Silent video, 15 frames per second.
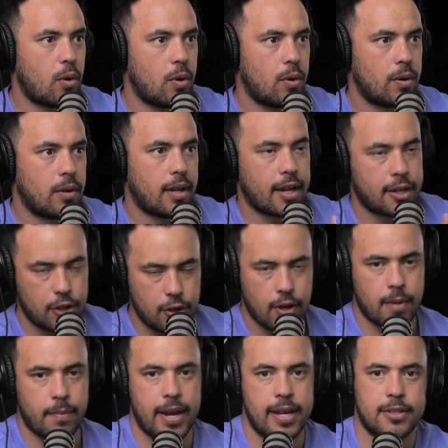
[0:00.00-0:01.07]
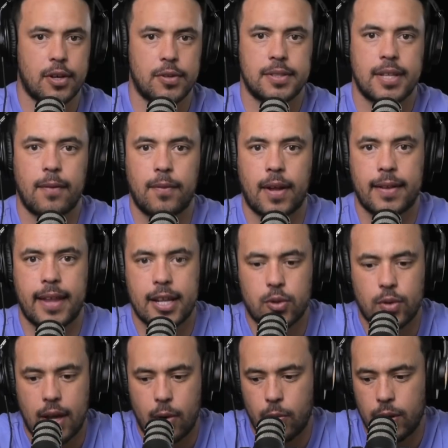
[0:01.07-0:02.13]
Yeah, like, you know what I mean. So stuff like that's
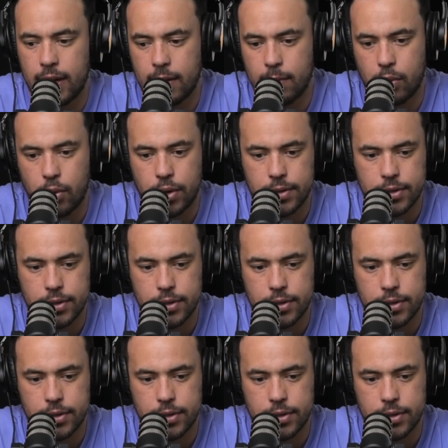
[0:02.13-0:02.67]
really important.